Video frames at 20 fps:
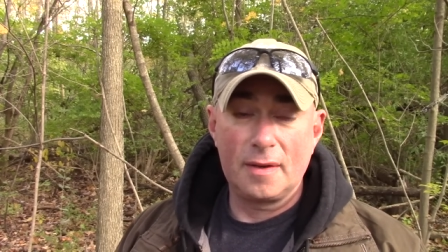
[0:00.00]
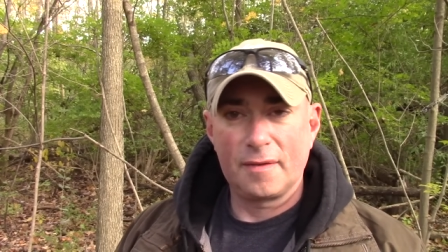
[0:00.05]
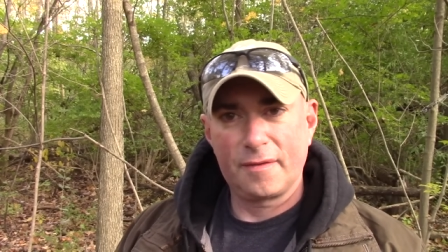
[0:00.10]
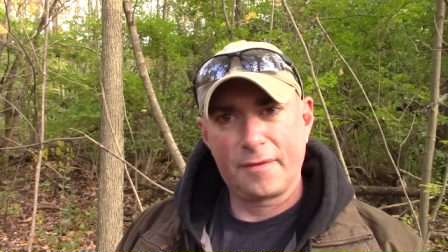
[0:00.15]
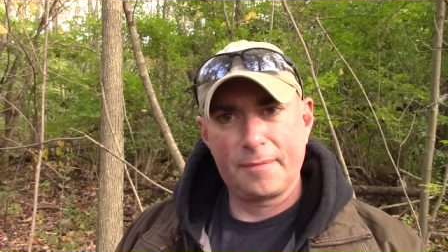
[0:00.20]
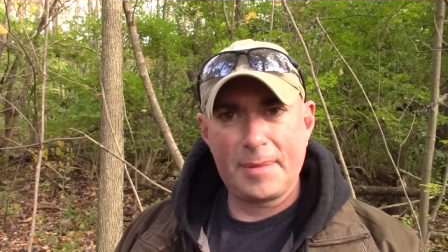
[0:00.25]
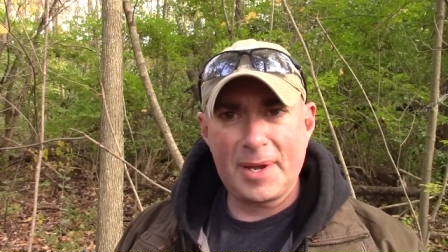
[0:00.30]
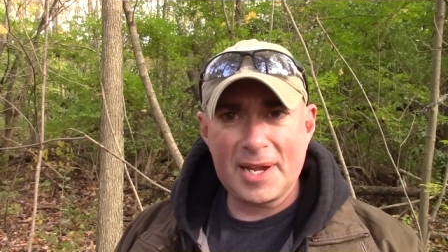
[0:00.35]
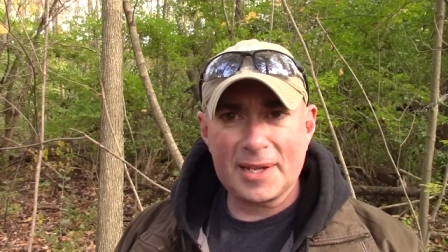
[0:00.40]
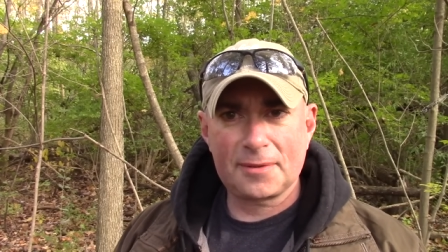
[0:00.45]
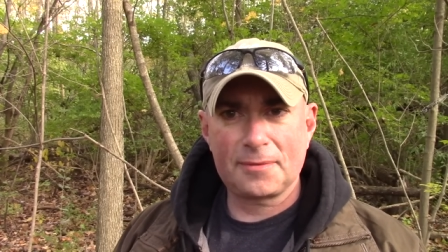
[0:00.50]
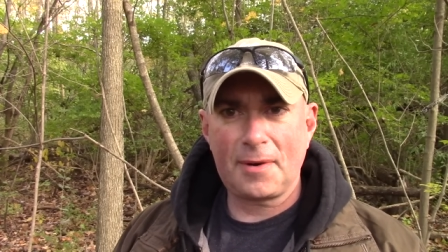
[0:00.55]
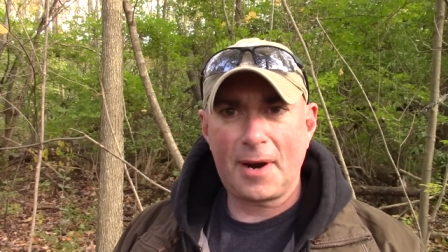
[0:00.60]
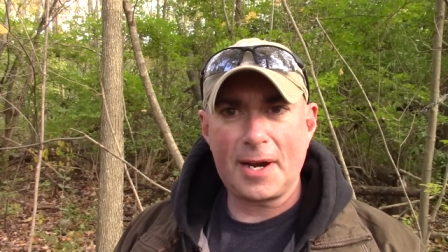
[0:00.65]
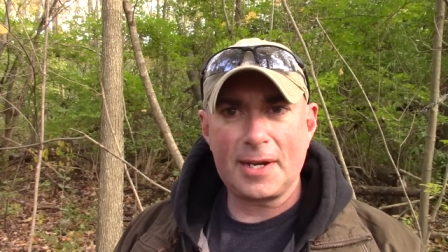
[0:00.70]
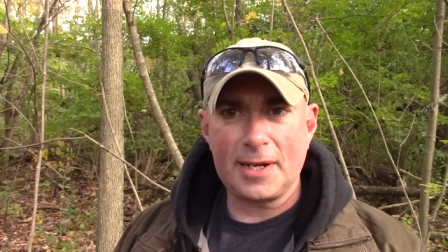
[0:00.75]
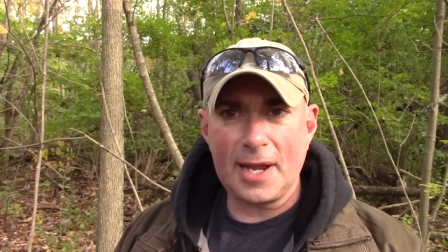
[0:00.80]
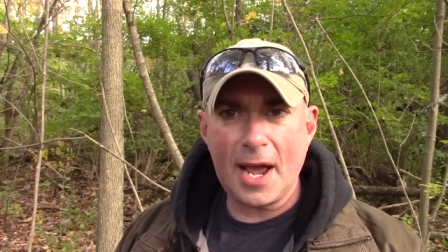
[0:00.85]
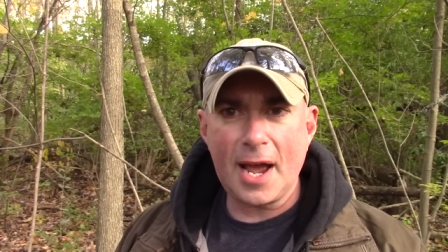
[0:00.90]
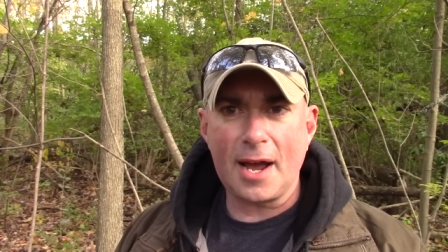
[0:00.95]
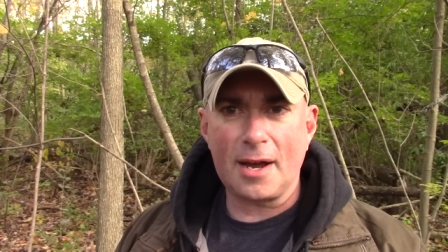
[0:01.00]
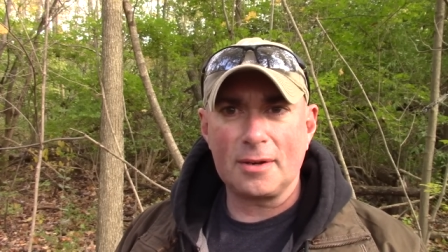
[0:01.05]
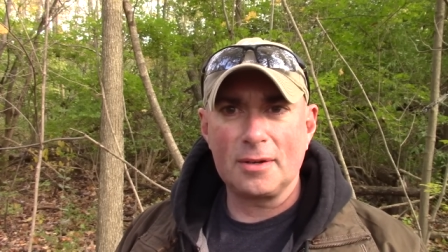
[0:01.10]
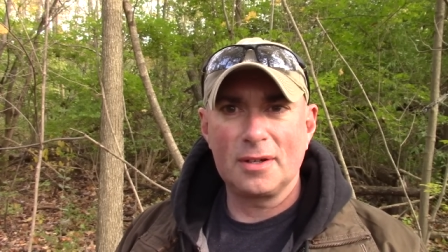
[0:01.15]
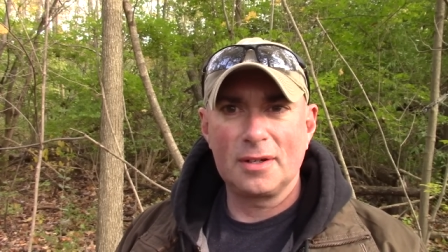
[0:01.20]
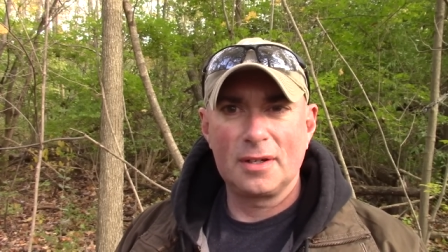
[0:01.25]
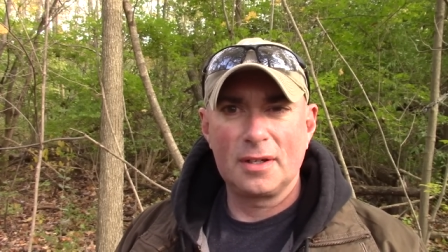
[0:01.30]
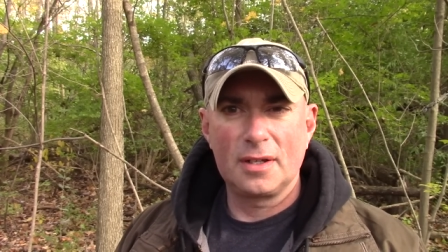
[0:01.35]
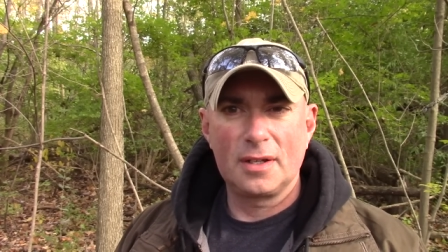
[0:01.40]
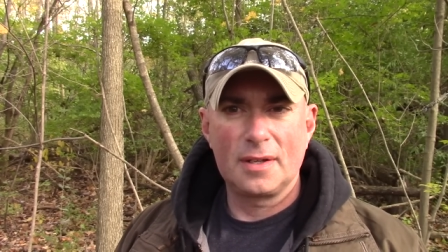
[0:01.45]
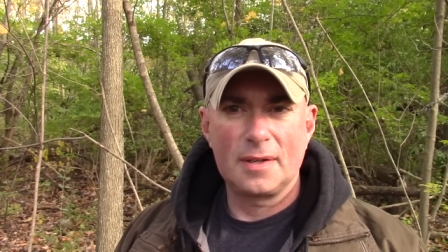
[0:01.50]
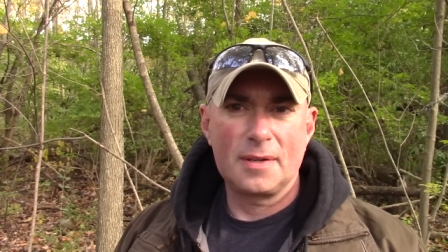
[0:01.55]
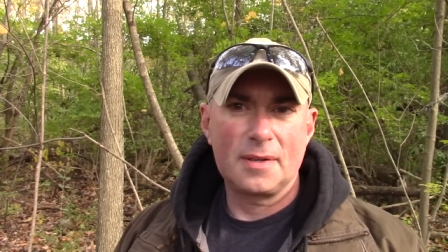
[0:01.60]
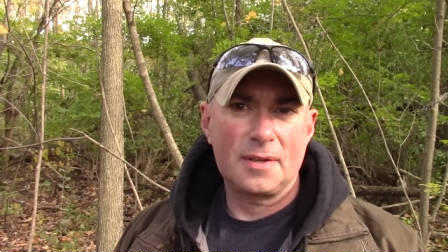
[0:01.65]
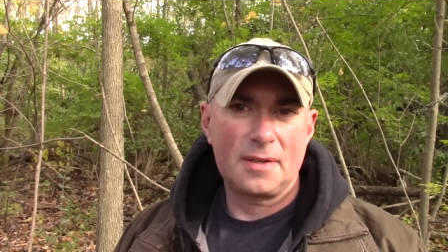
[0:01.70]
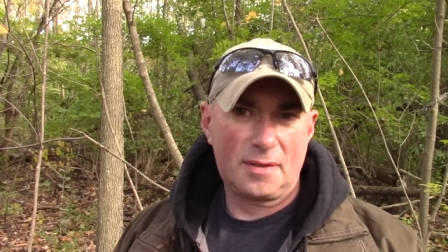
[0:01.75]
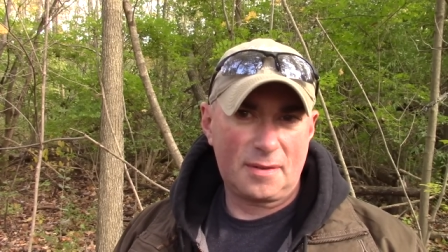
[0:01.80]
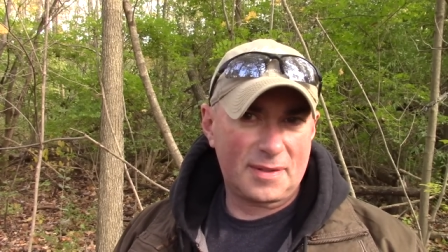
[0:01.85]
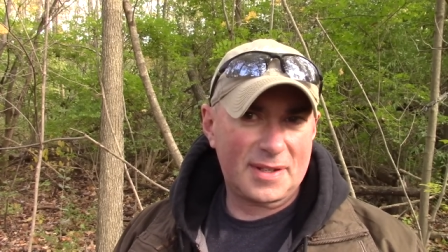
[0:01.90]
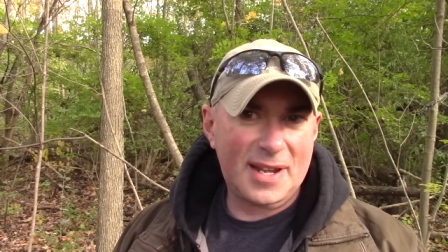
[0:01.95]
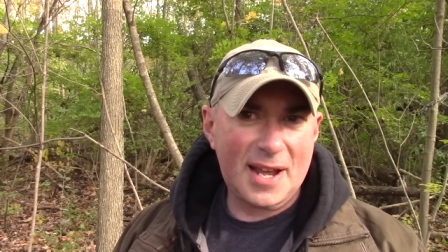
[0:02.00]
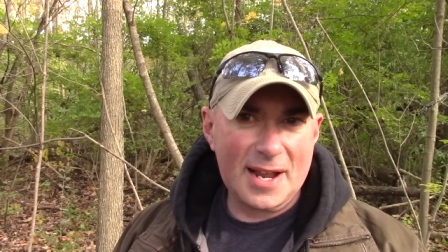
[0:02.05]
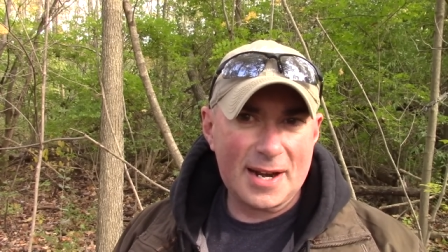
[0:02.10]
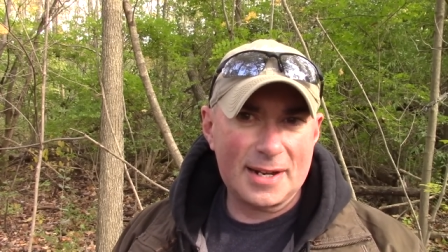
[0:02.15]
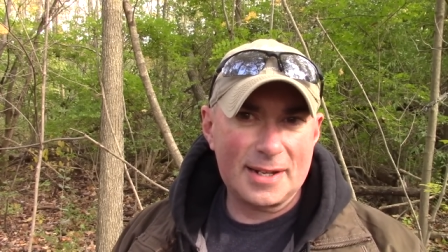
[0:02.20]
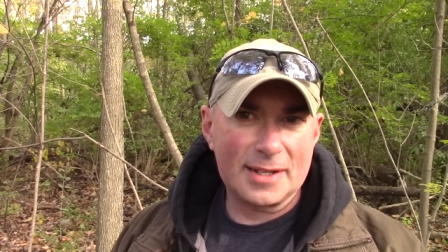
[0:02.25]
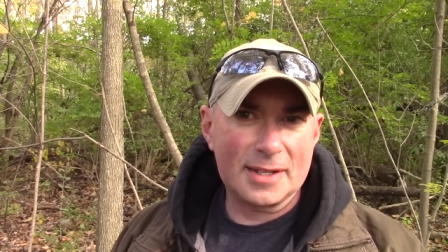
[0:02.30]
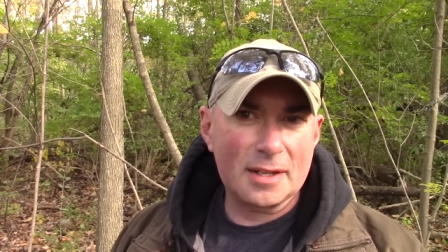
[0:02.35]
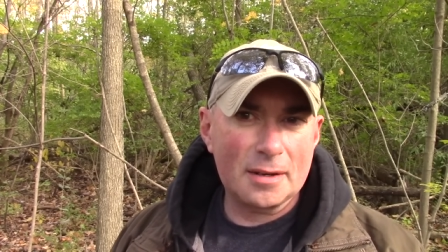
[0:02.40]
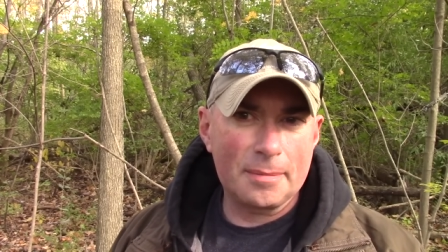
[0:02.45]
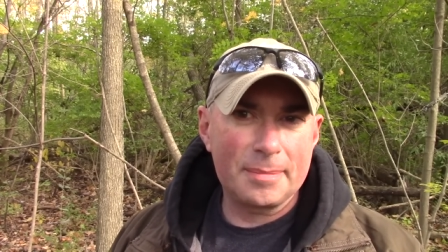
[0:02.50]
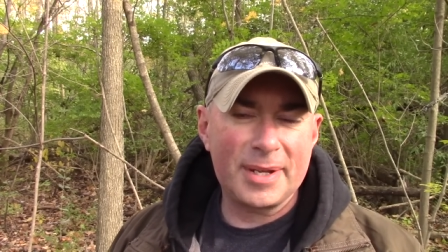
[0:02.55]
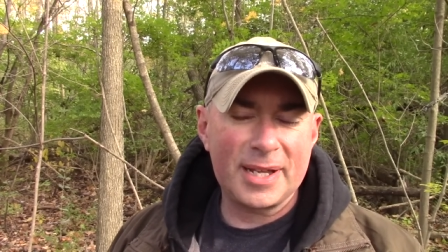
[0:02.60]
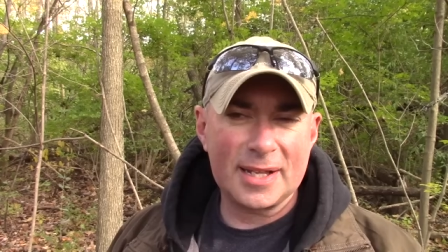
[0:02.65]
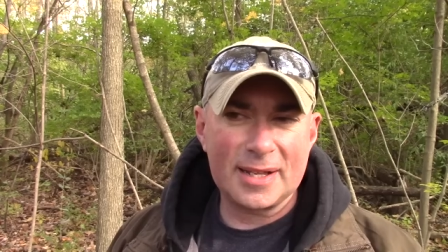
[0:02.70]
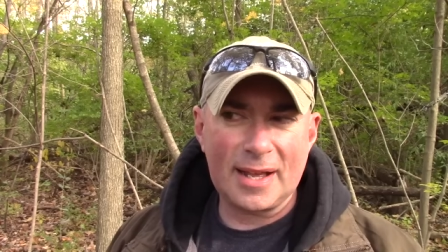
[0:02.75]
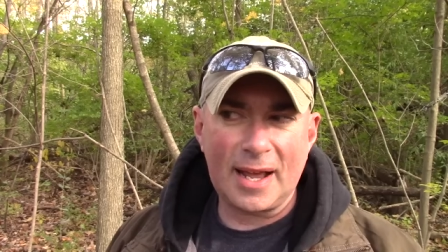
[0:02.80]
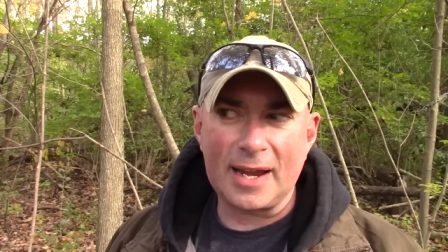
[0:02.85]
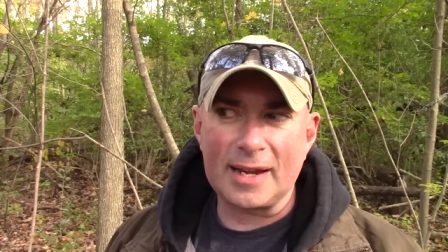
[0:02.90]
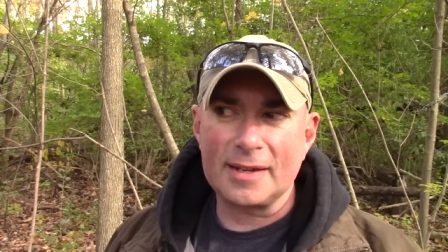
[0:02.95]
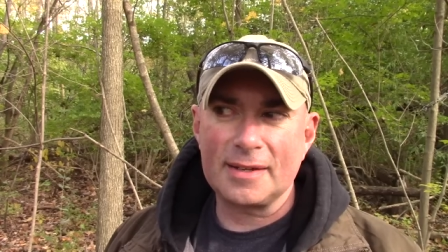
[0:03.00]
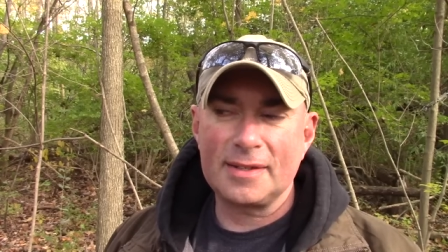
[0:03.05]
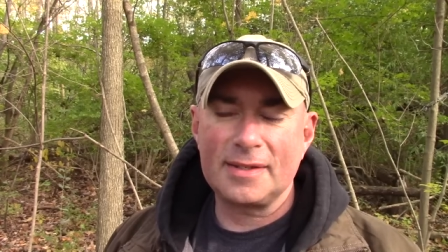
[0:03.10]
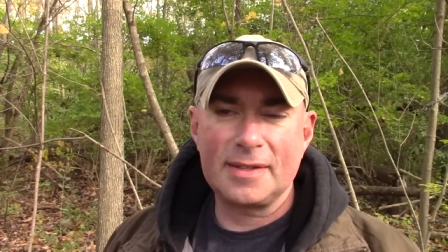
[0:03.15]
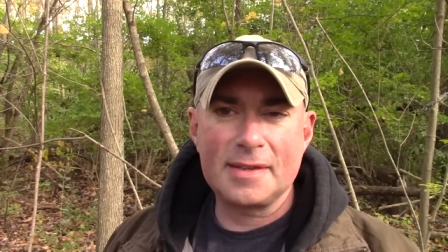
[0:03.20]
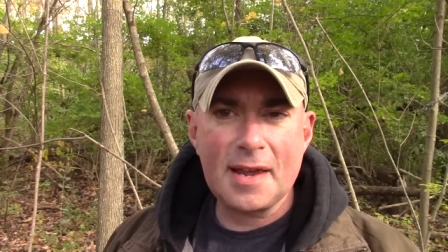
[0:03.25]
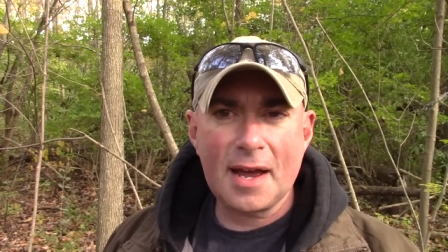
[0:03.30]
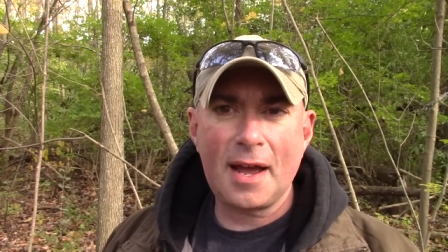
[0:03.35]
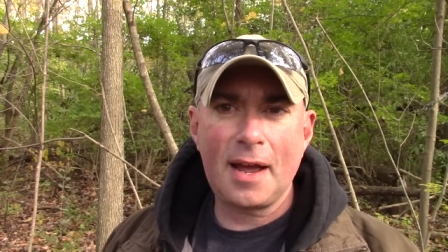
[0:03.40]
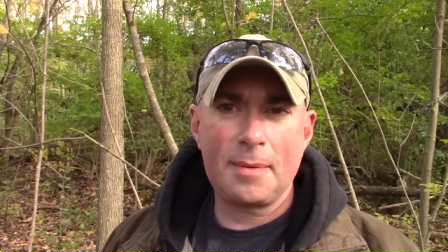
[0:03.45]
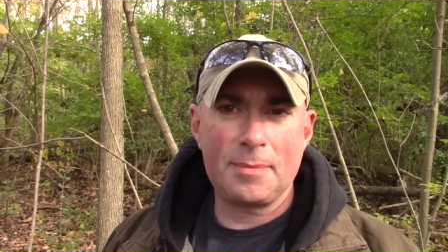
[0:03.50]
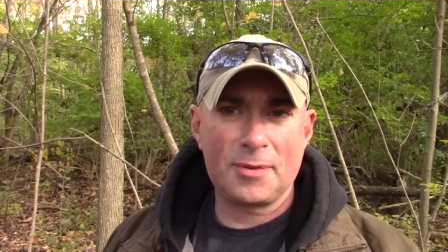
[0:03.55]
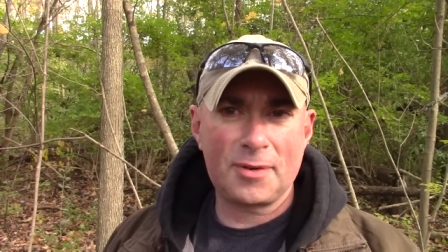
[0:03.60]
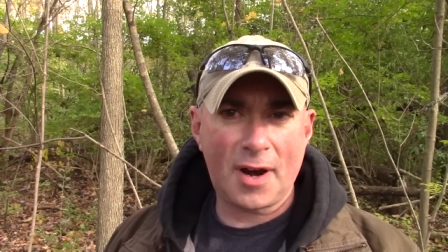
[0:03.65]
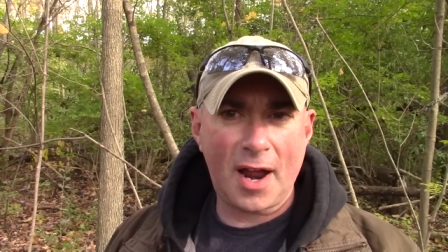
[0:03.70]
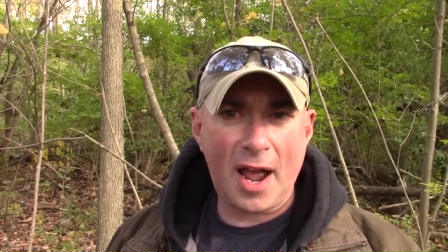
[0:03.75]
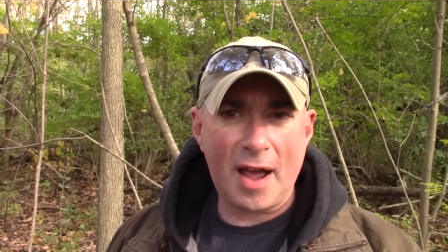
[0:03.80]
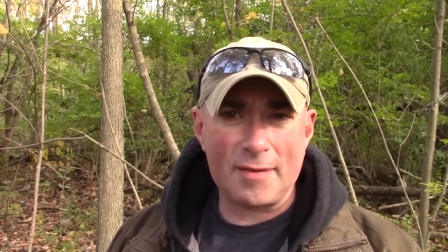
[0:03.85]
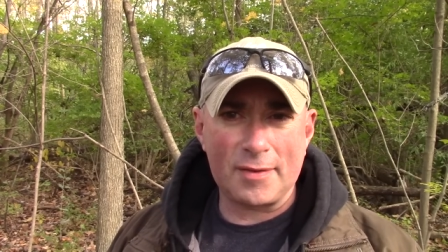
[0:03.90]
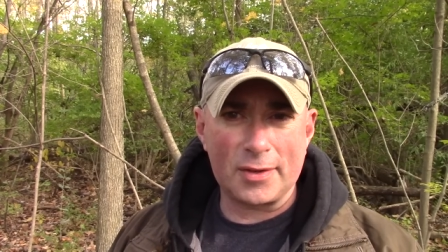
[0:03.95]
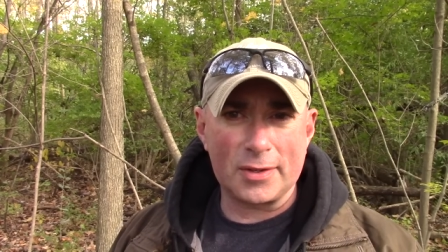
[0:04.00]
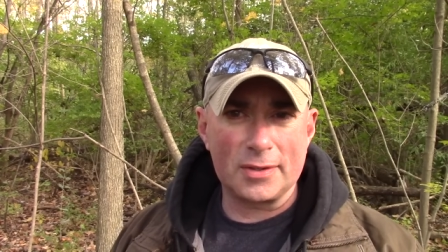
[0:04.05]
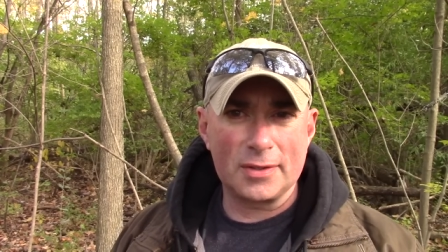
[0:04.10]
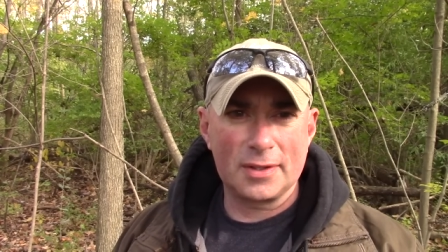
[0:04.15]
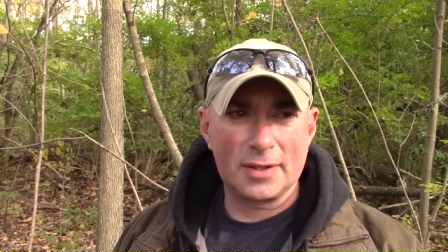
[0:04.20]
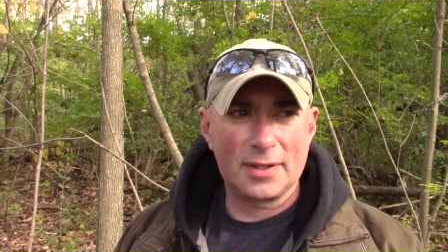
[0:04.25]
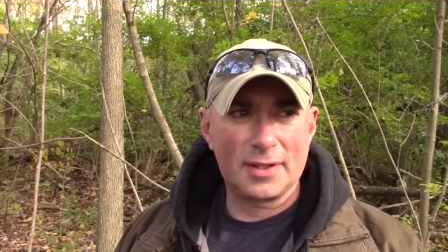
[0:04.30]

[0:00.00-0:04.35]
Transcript: For me, it's right now. So it's kind of a little bit like time travel.